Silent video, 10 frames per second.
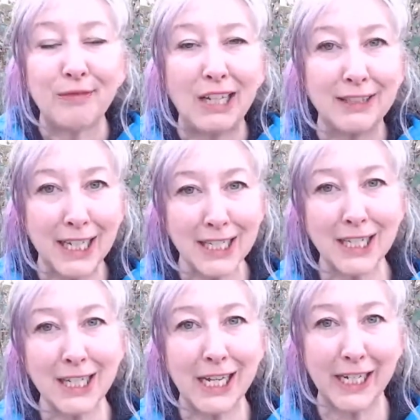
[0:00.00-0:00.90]
let's
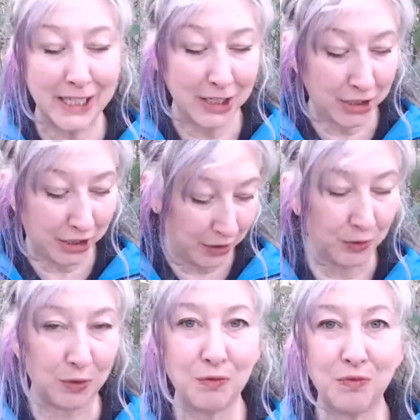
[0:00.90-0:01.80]
get
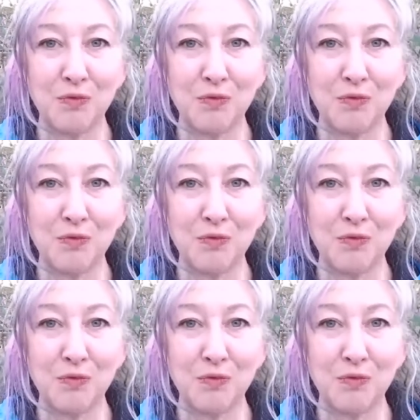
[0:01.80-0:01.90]
into